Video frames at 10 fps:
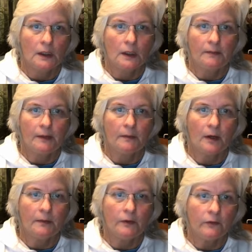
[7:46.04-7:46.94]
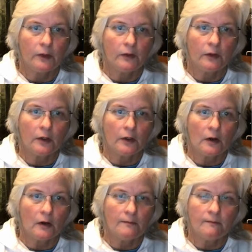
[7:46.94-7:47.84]
I'm at
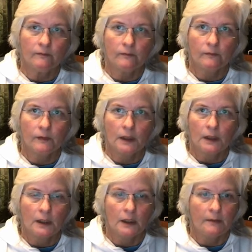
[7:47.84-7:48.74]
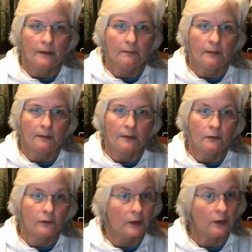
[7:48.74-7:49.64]
bobbygrenier.com. I'm at Bobby
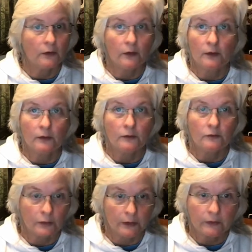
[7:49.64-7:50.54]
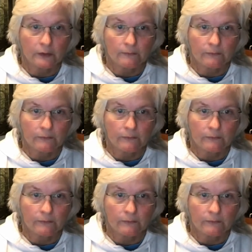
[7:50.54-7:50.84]
Grenier on Twitter.